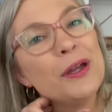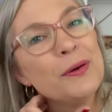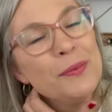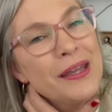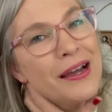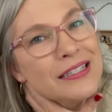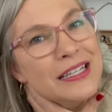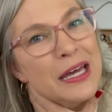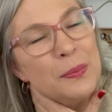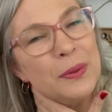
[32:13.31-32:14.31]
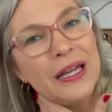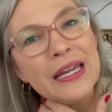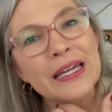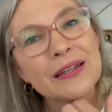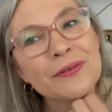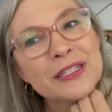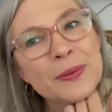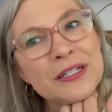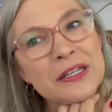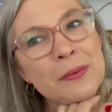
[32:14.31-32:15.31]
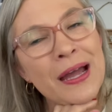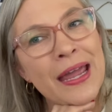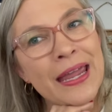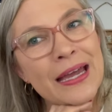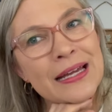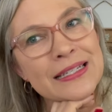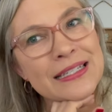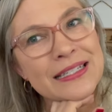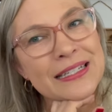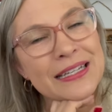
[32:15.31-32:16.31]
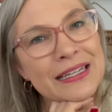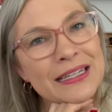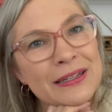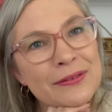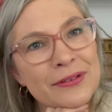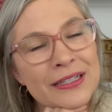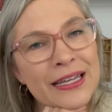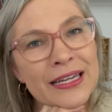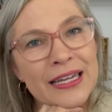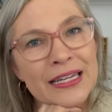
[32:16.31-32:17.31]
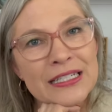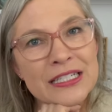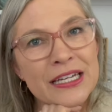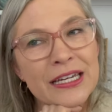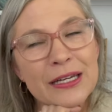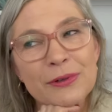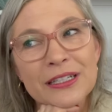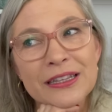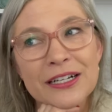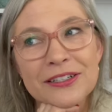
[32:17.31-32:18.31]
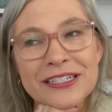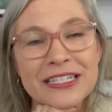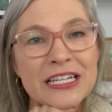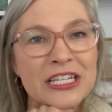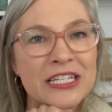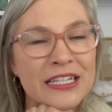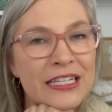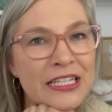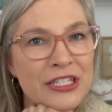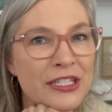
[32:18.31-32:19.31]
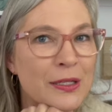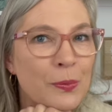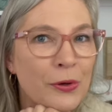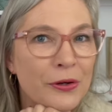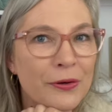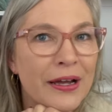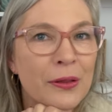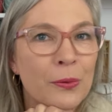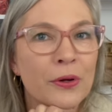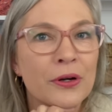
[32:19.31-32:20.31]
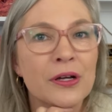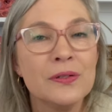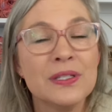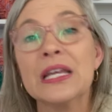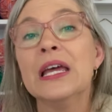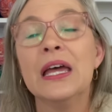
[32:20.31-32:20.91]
we would be outside playing, especially at my aunt's and we're like, hey, she, we're thirsty. She said, get you some water out of the water hose.